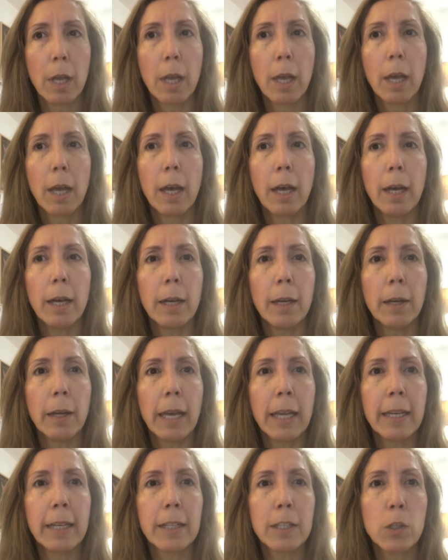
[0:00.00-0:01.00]
and
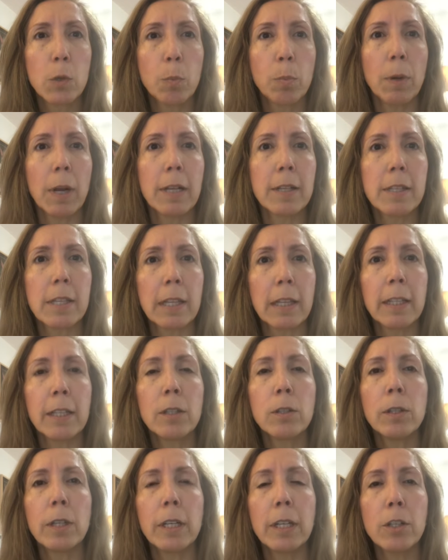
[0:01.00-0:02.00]
express
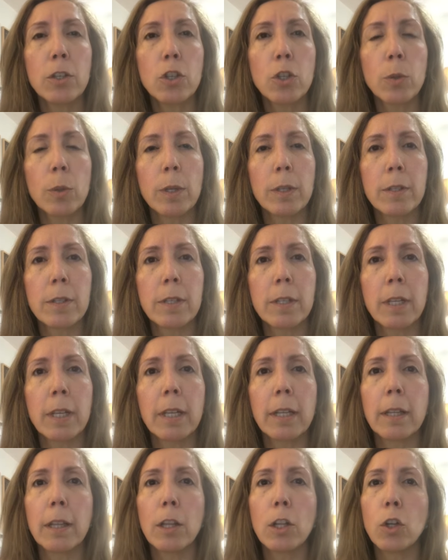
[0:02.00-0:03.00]
little interest
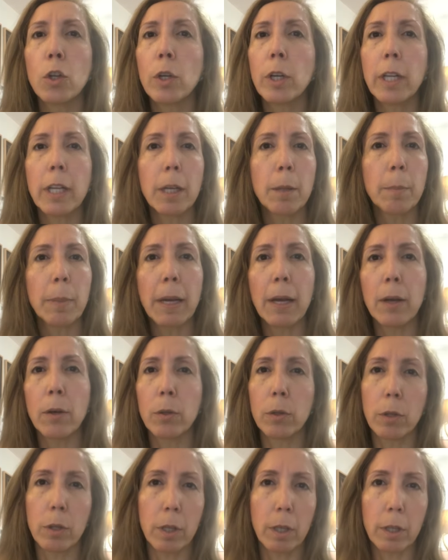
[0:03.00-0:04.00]
in learning about
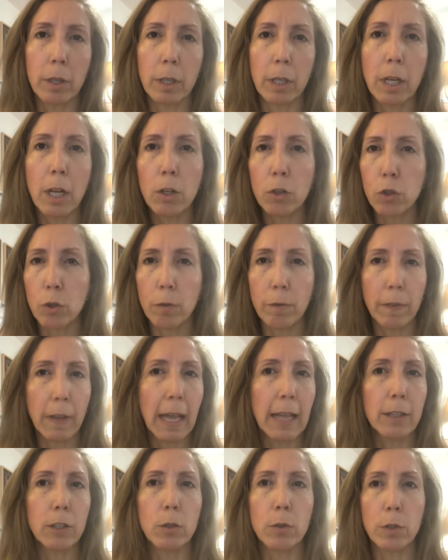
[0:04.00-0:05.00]
the cultural
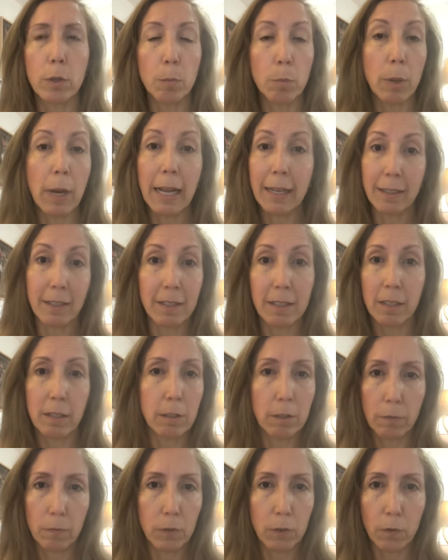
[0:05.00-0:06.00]
values and practices
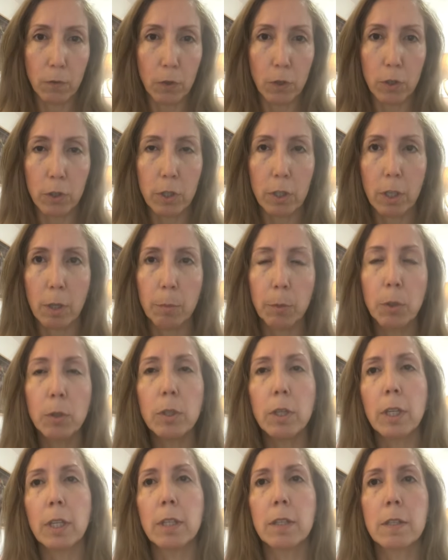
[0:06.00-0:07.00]
of diverse
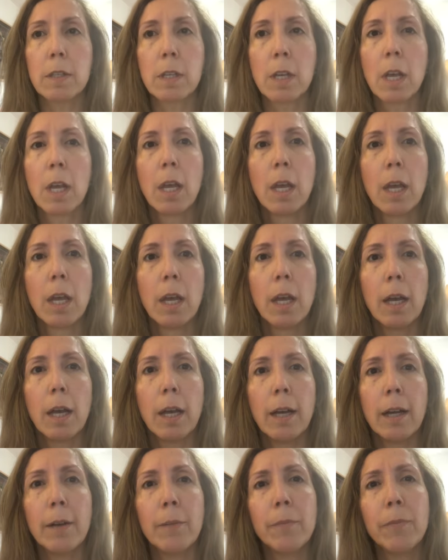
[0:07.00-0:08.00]
communities.
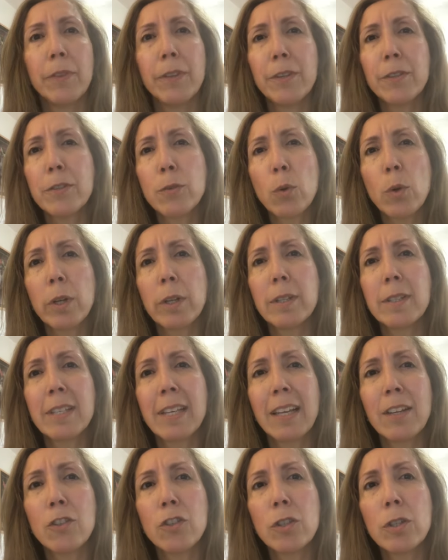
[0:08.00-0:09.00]
This
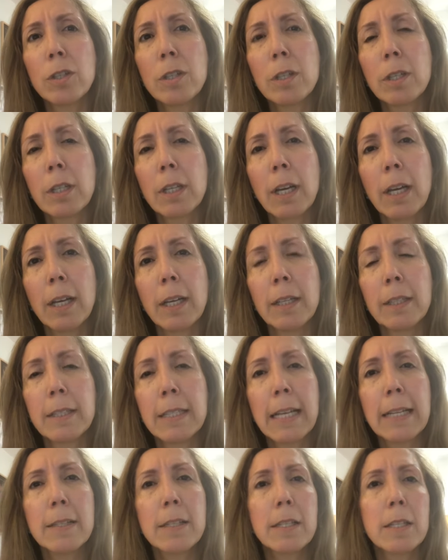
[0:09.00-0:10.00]
orientation
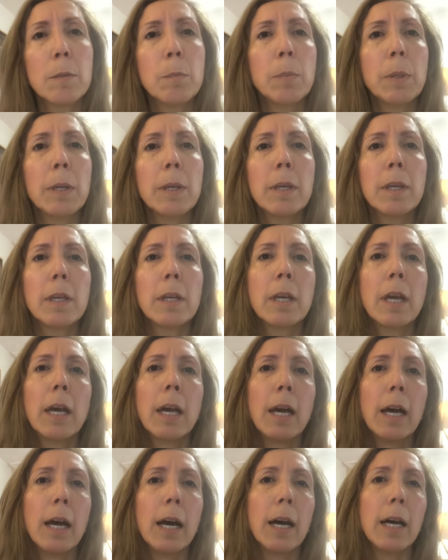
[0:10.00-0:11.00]
tends to be
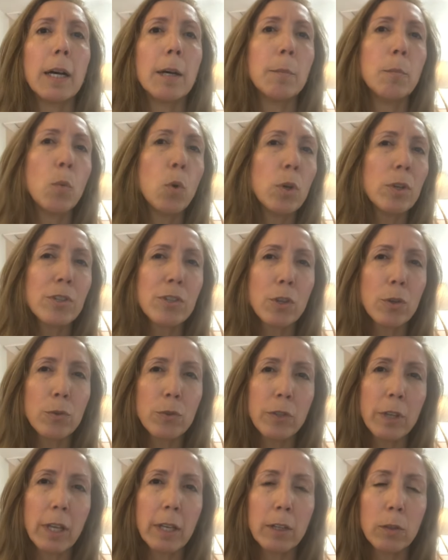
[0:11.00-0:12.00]
more
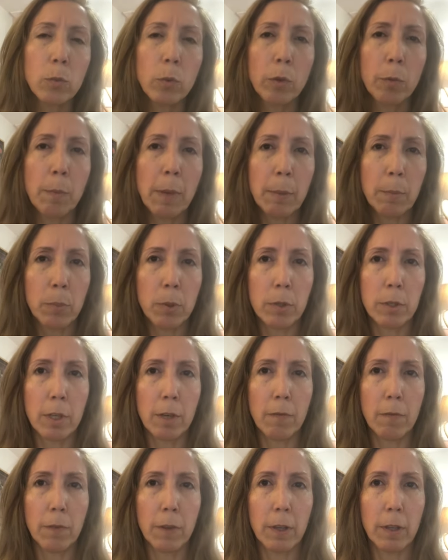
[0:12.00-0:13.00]
associated with members of
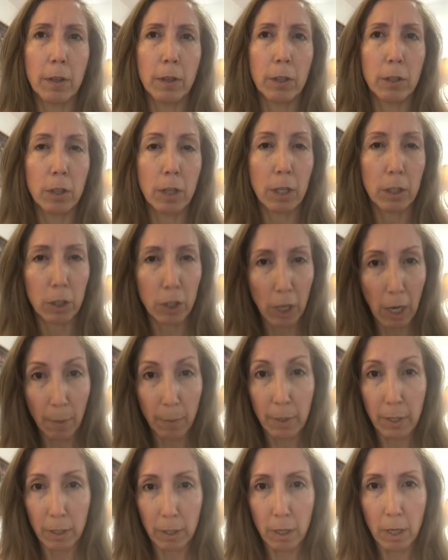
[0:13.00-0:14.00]
the
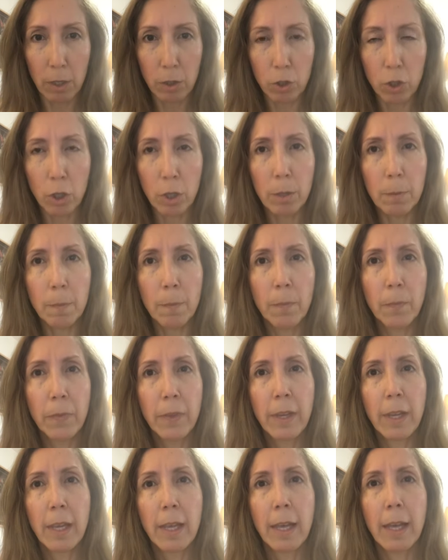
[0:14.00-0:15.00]
dominant culture
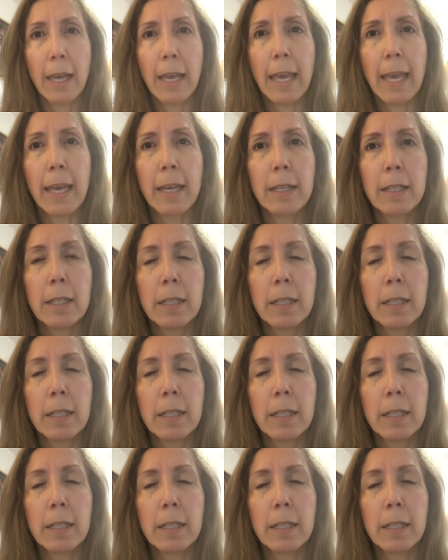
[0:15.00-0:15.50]
and